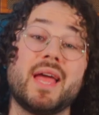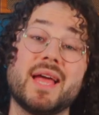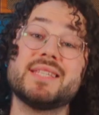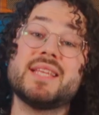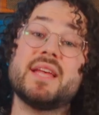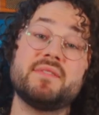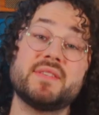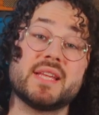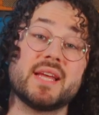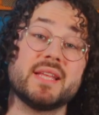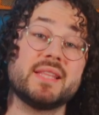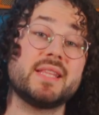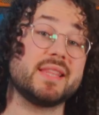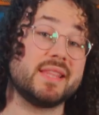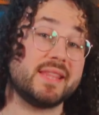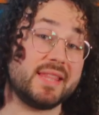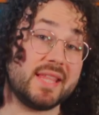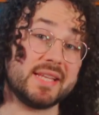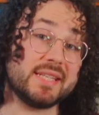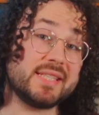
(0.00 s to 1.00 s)
As I've said,
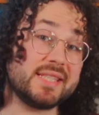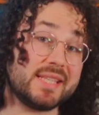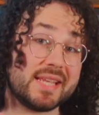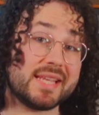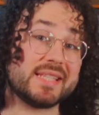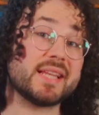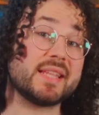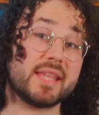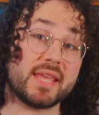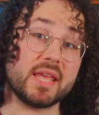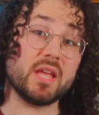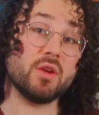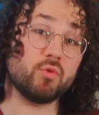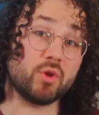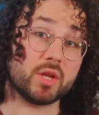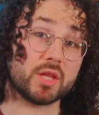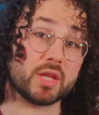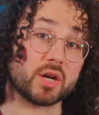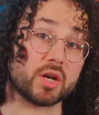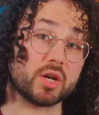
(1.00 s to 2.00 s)
this is an
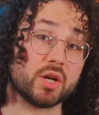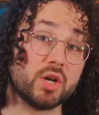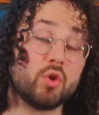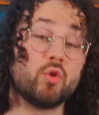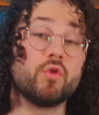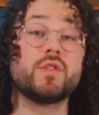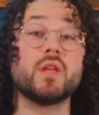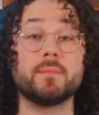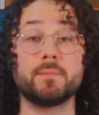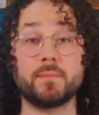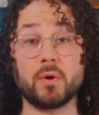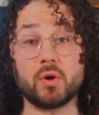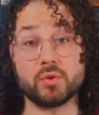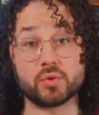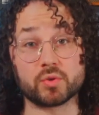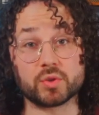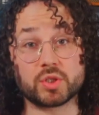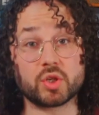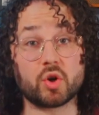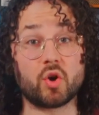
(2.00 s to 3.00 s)
e-reader with the
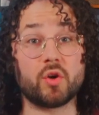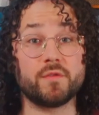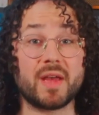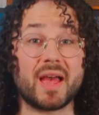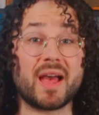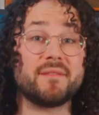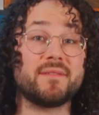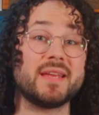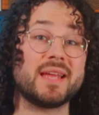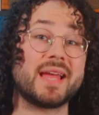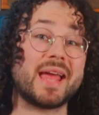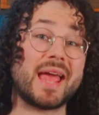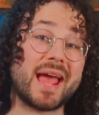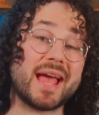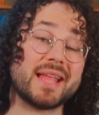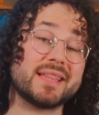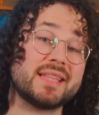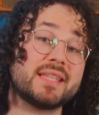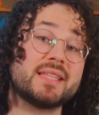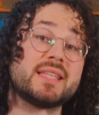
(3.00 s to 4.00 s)
bonus of having
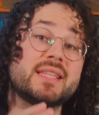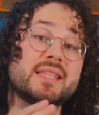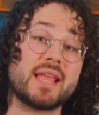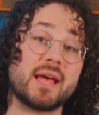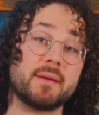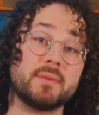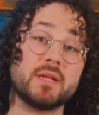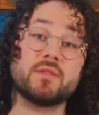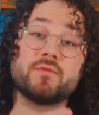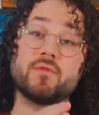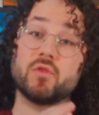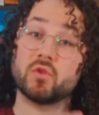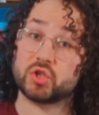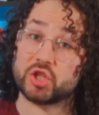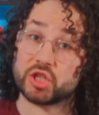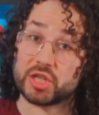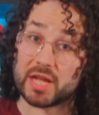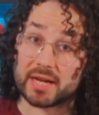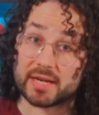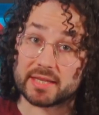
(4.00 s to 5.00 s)
added tablet
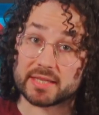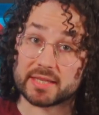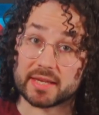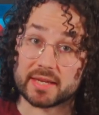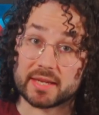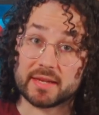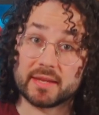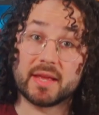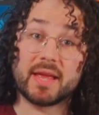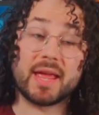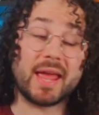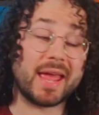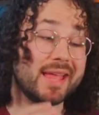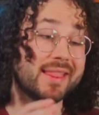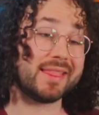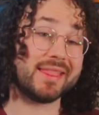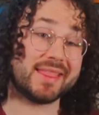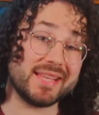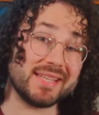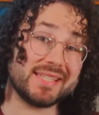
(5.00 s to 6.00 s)
functionality.
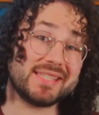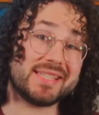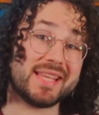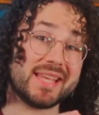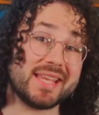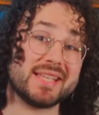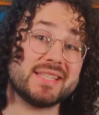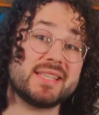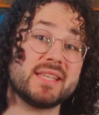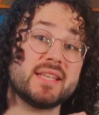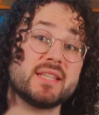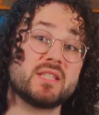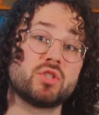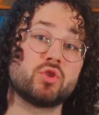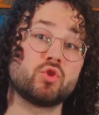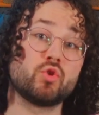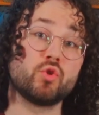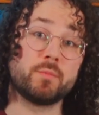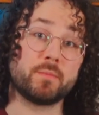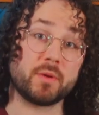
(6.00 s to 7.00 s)
And this is its
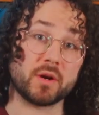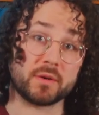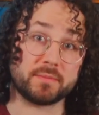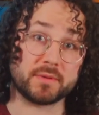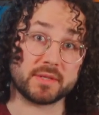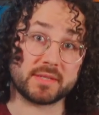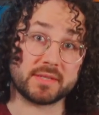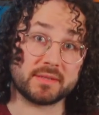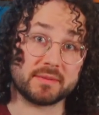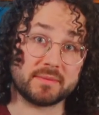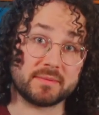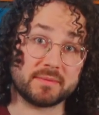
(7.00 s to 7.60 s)
true purpose.